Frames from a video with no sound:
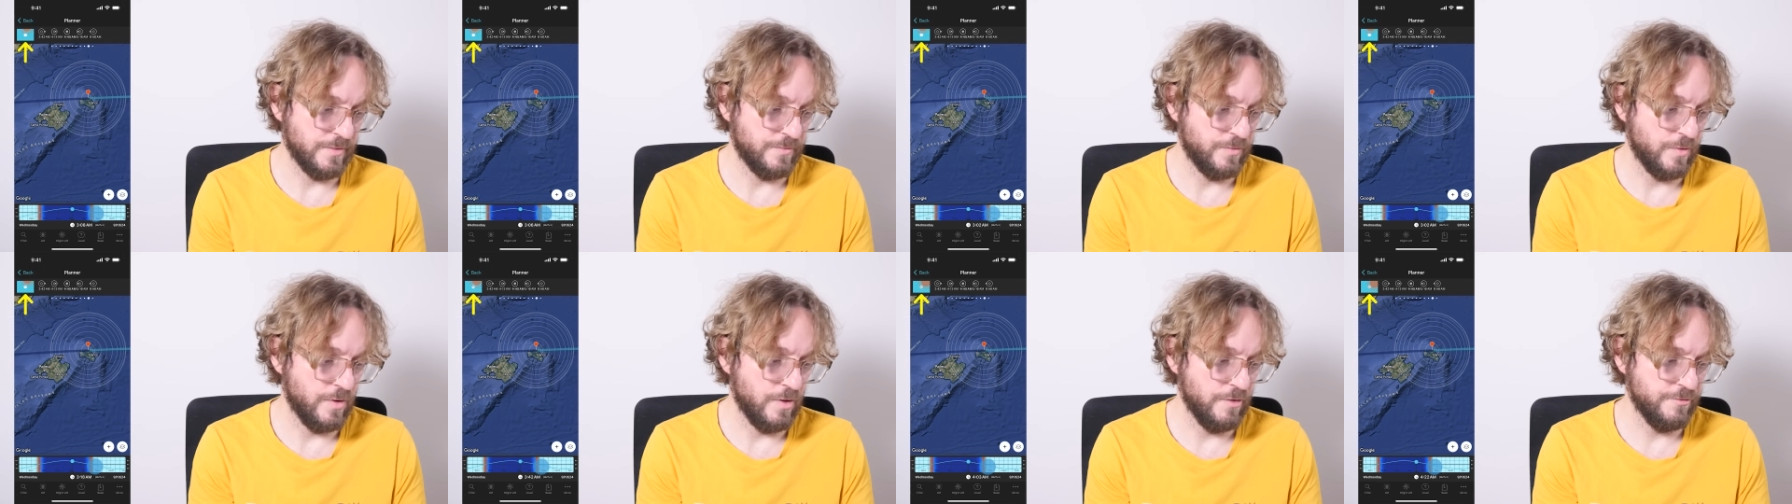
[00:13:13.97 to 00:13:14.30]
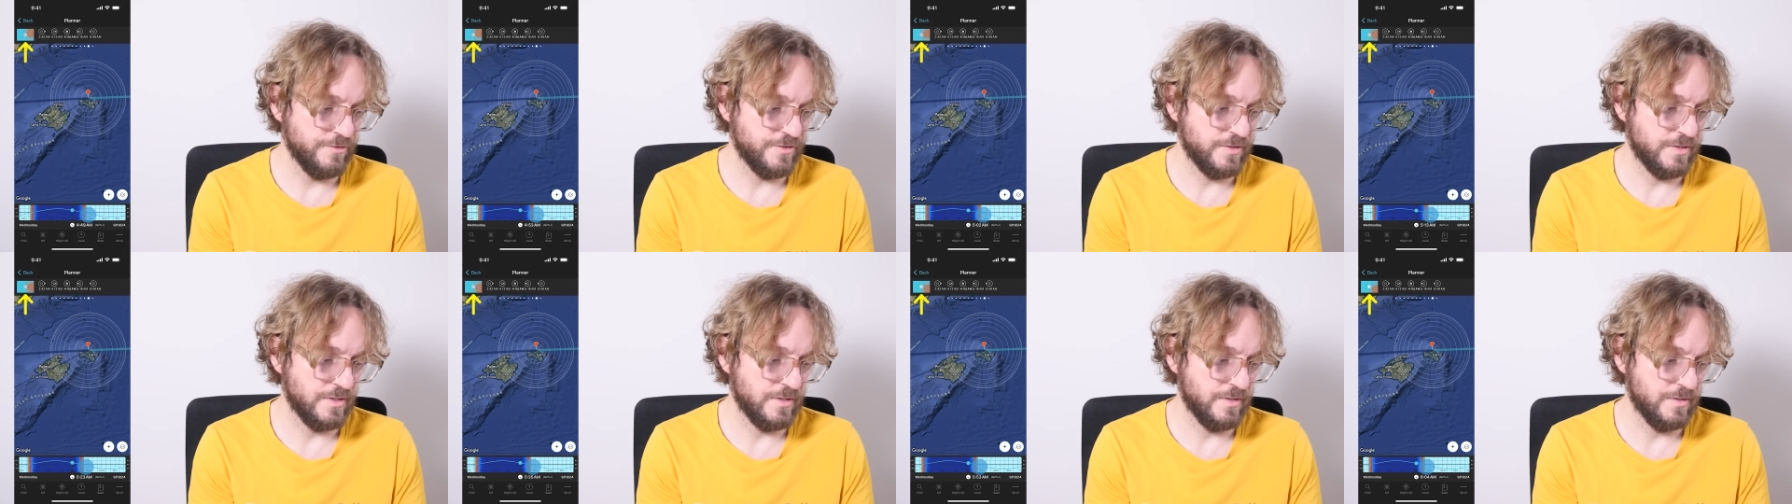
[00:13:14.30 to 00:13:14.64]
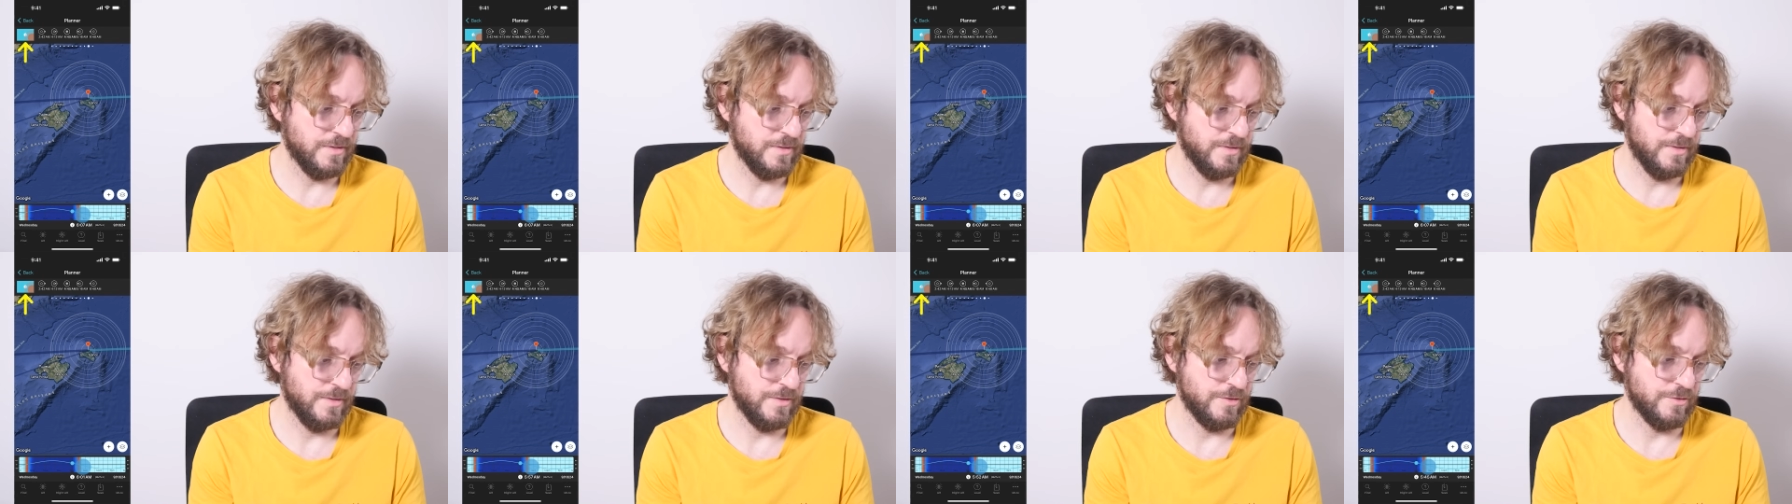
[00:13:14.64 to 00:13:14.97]
evolves.
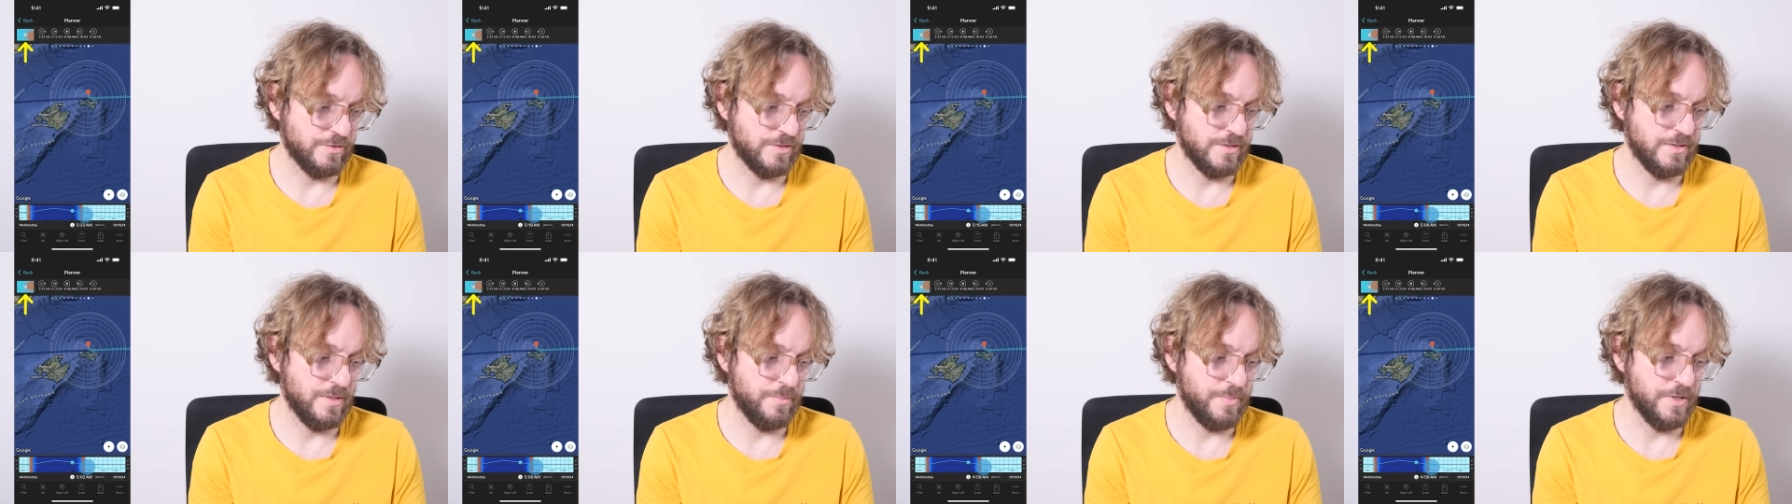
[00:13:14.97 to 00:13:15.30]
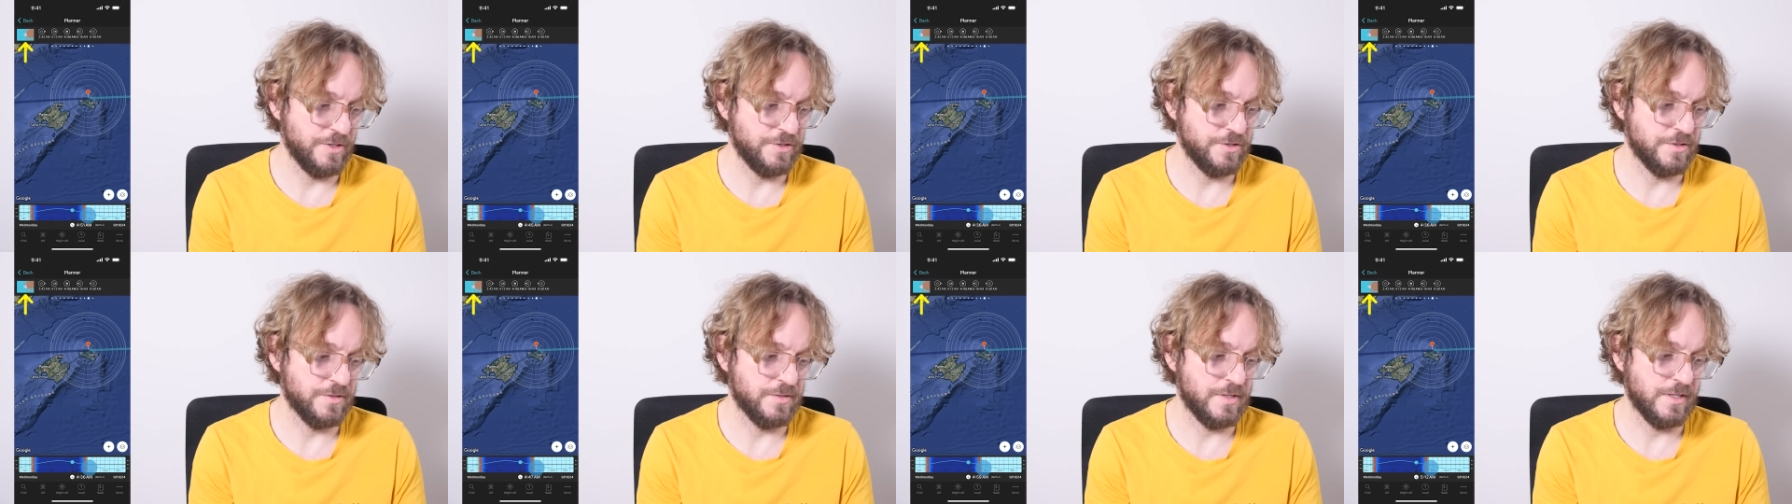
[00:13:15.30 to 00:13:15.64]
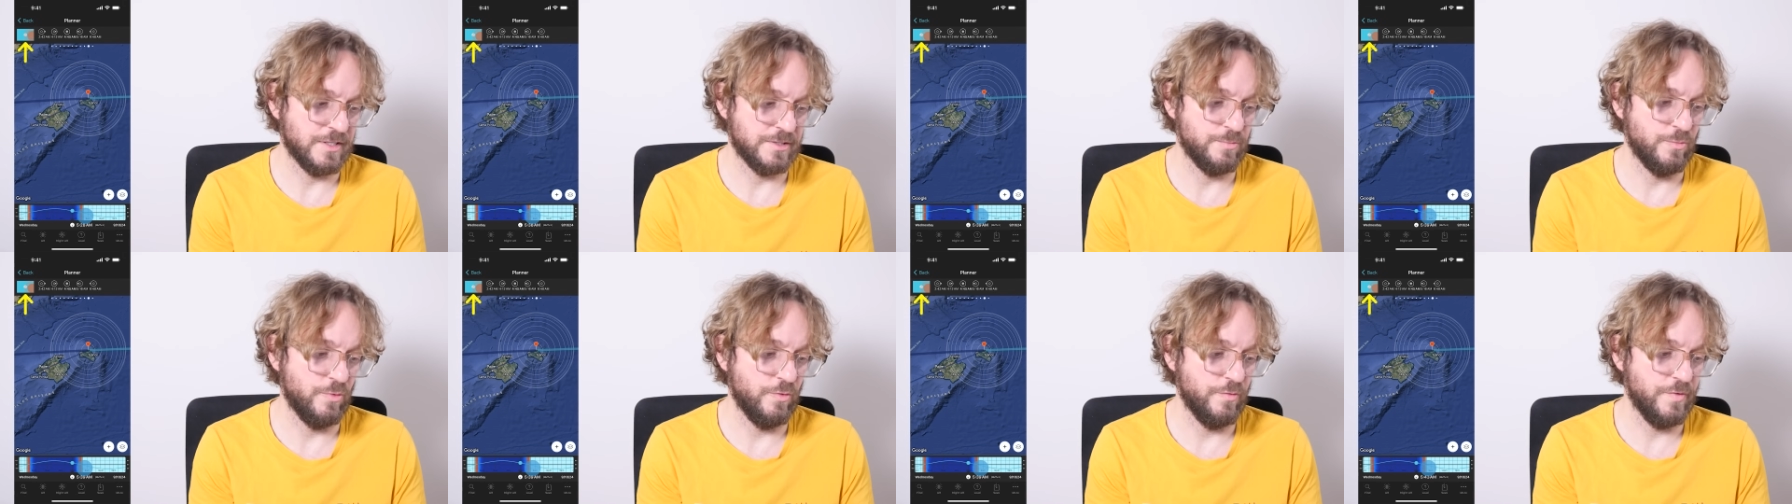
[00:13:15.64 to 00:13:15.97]
You see the picture
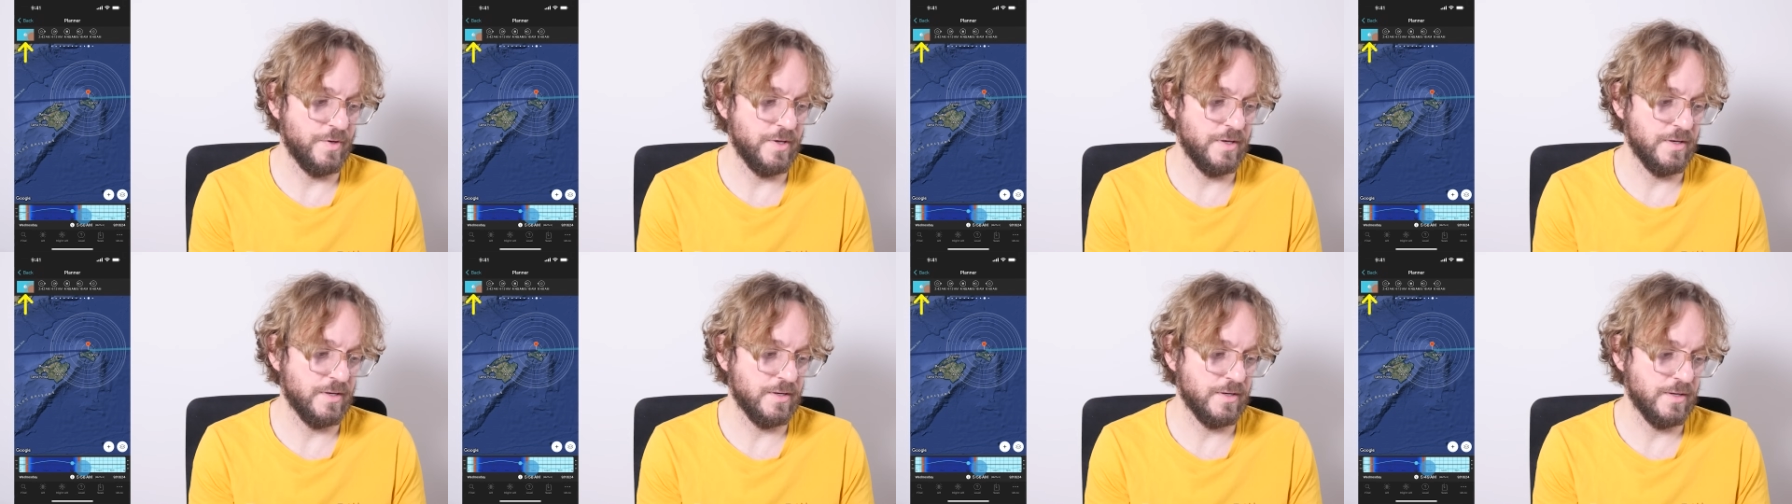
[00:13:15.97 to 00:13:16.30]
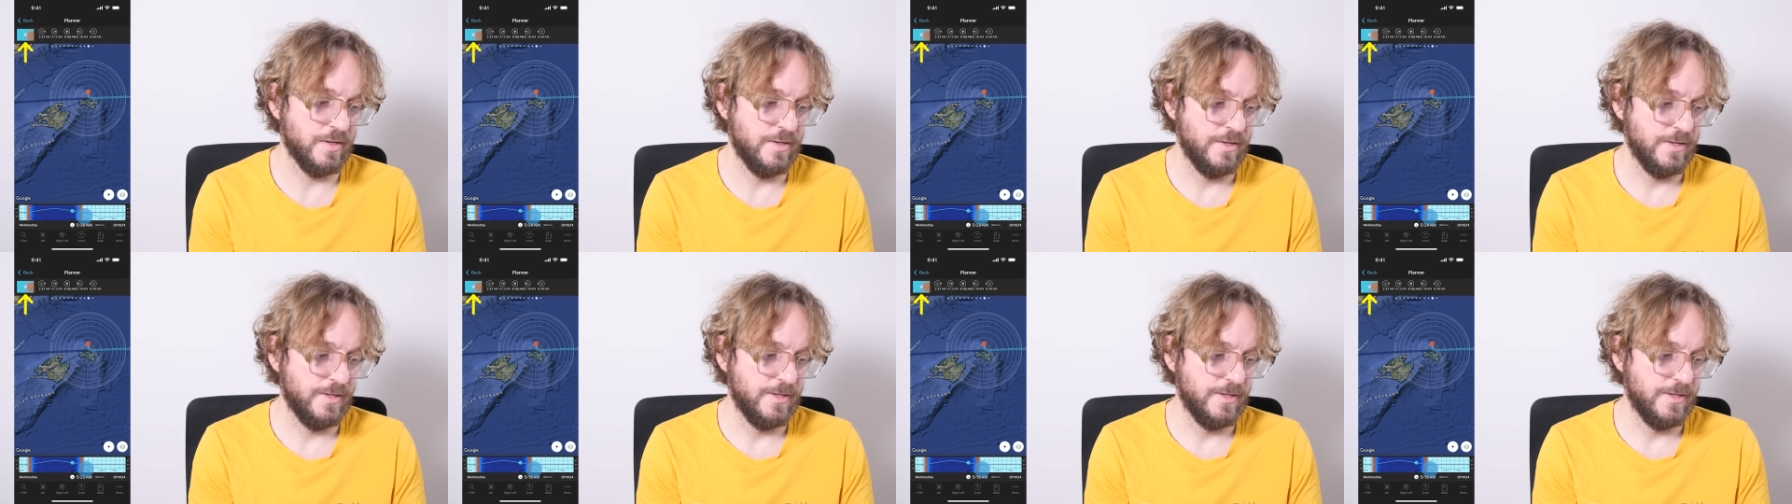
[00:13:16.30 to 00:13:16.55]
that's moving.